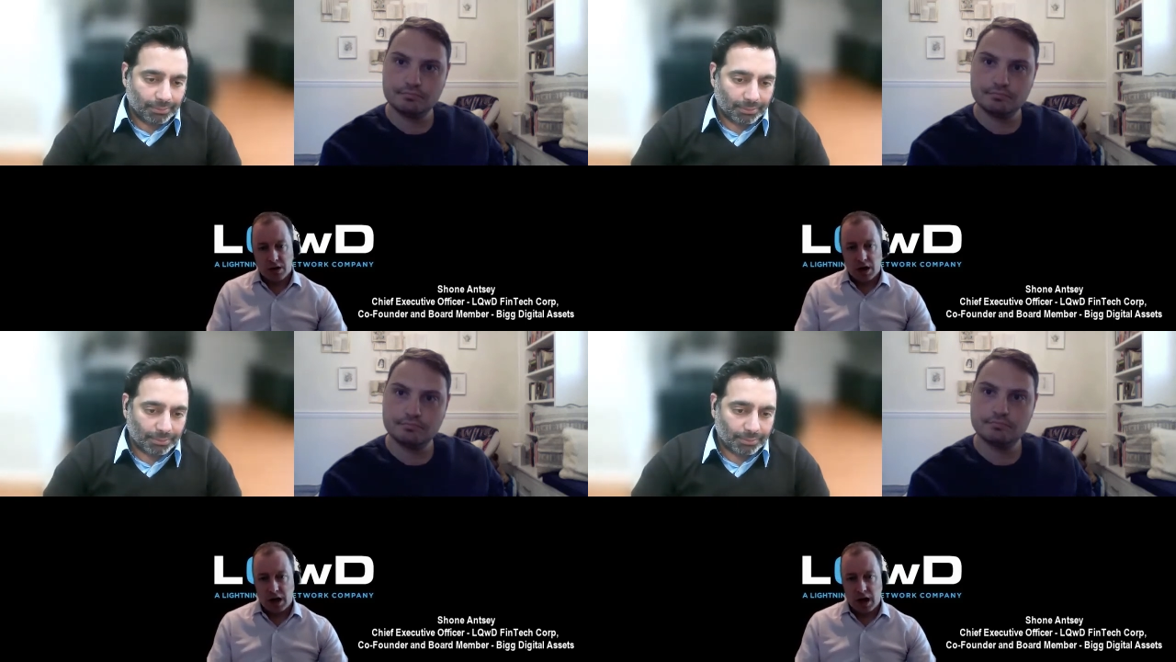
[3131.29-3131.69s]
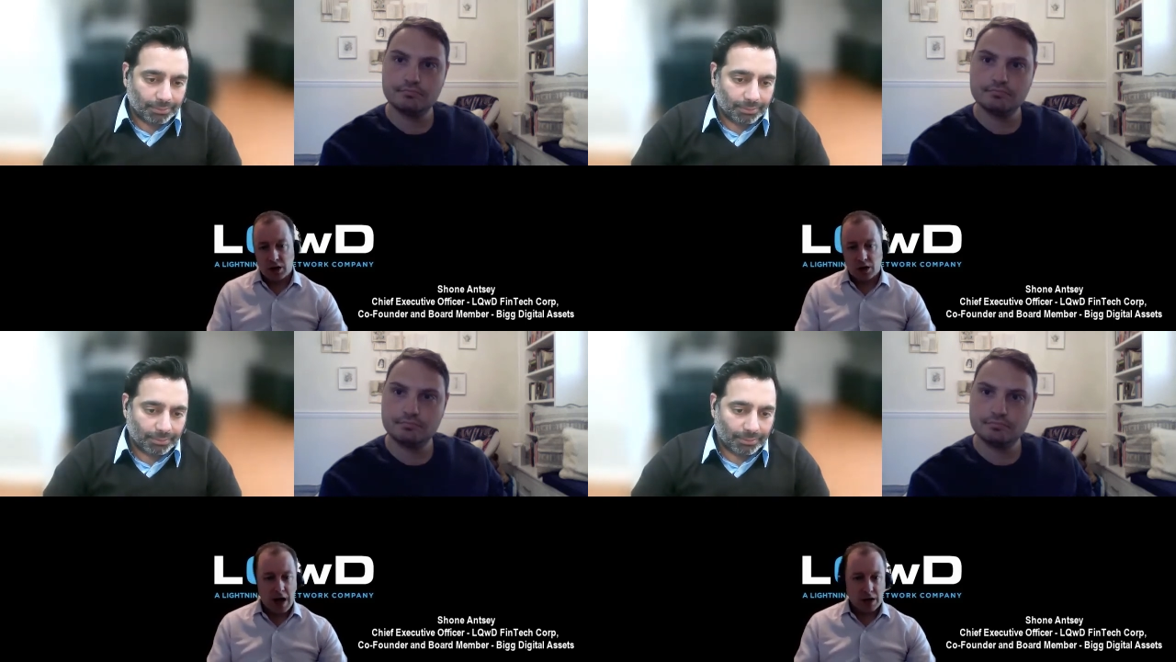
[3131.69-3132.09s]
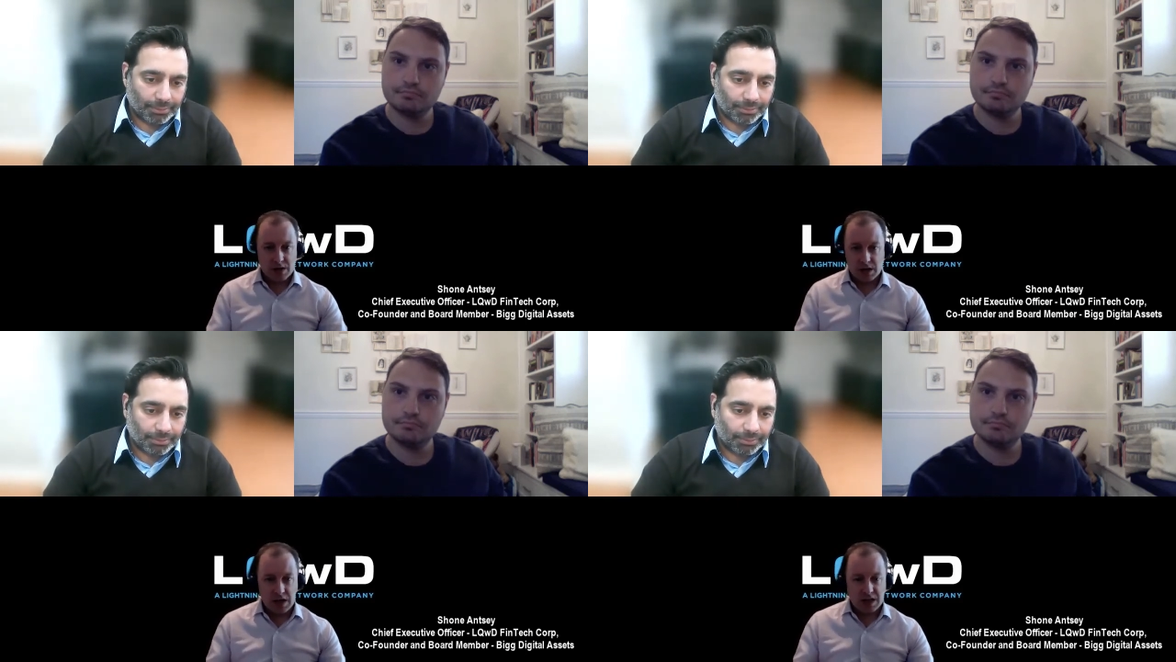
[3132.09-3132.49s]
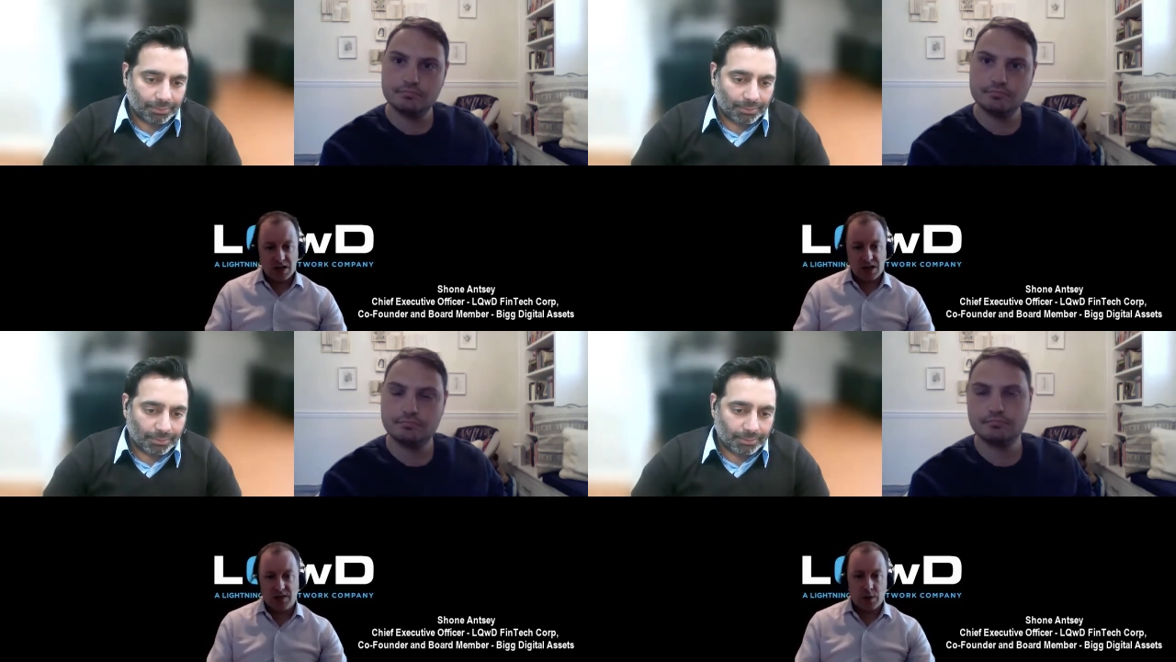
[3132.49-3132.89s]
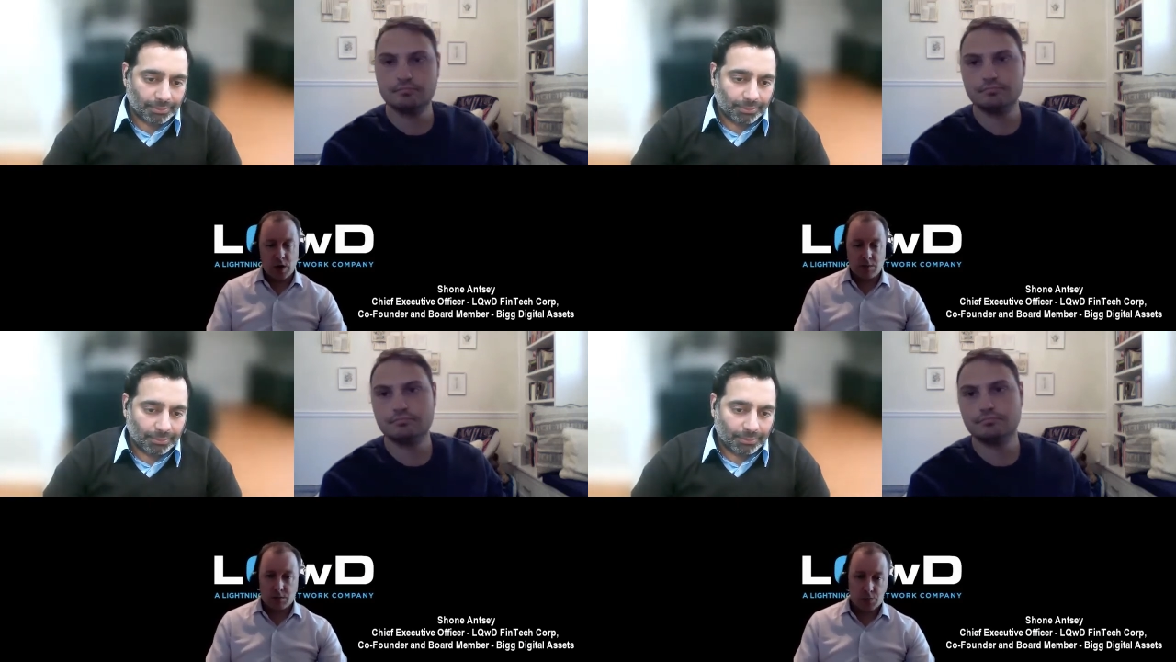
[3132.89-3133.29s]
Speaker 1: And I look back, say nineteen
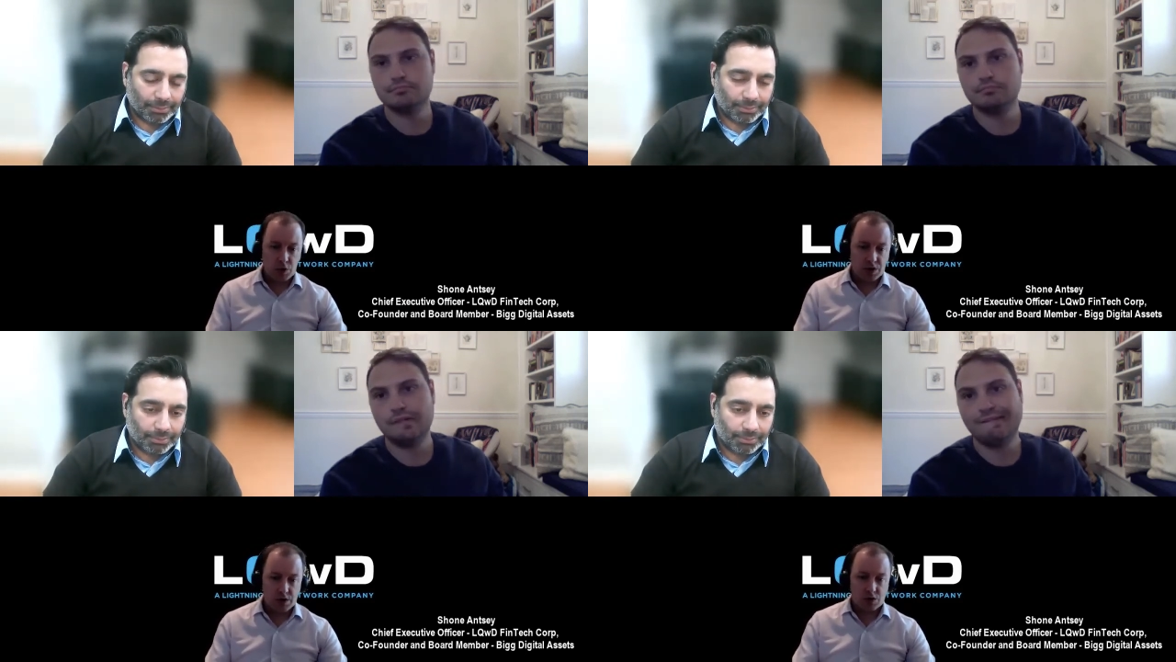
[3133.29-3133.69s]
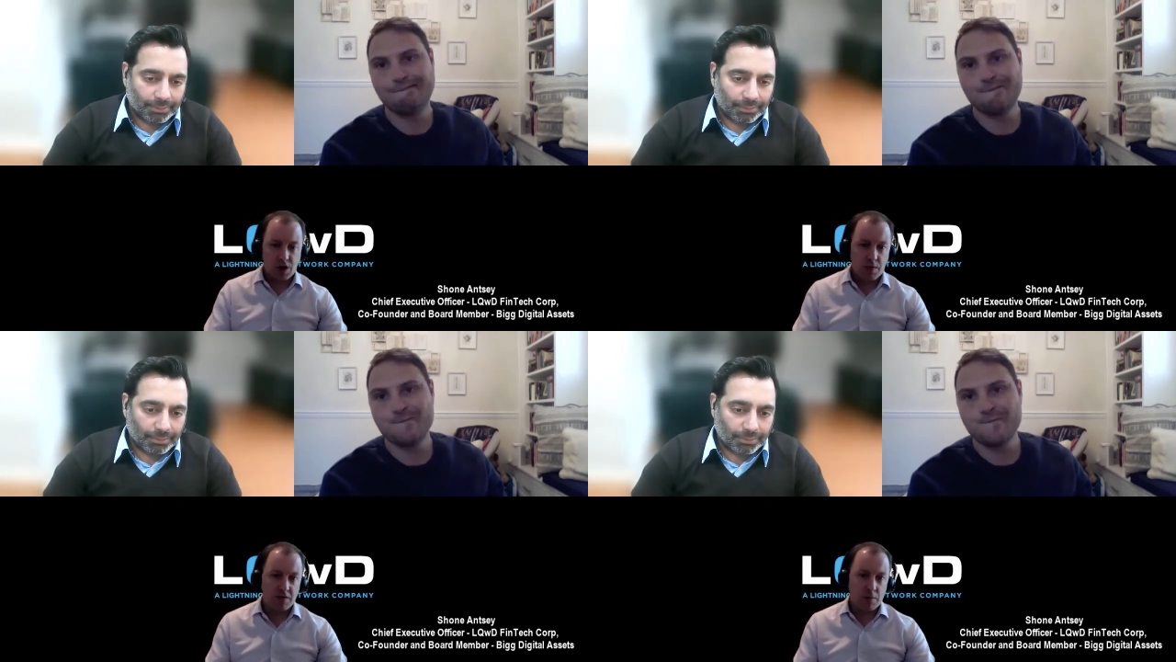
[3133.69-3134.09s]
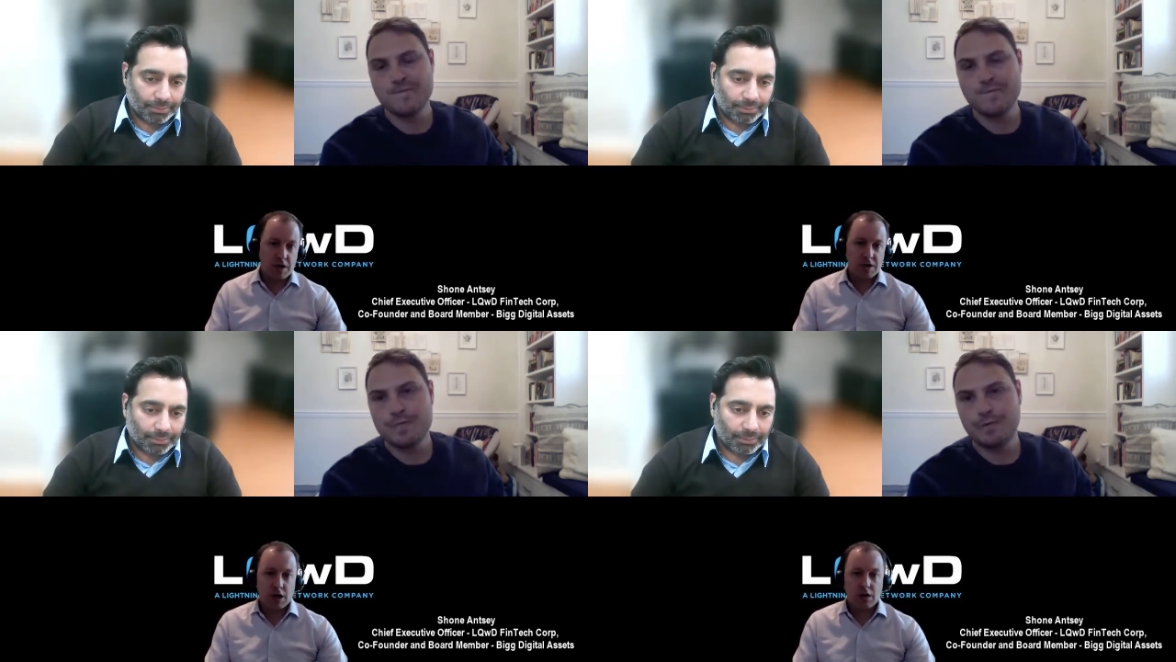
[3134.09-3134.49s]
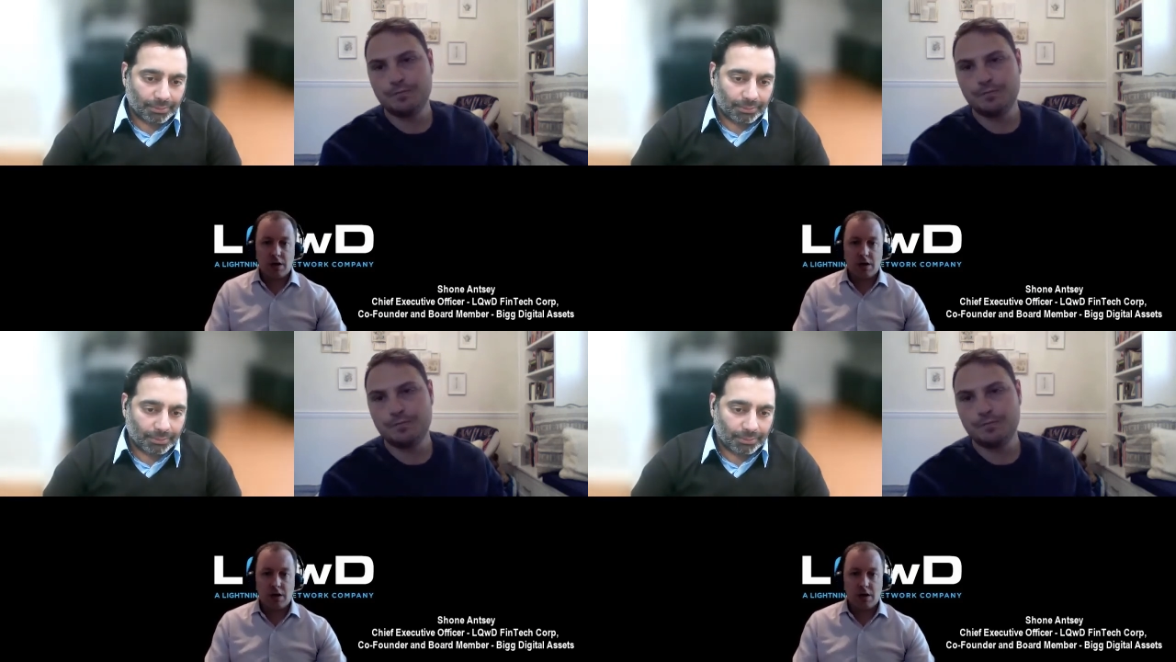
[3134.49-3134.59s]
seventy-one, processors come out from Intel.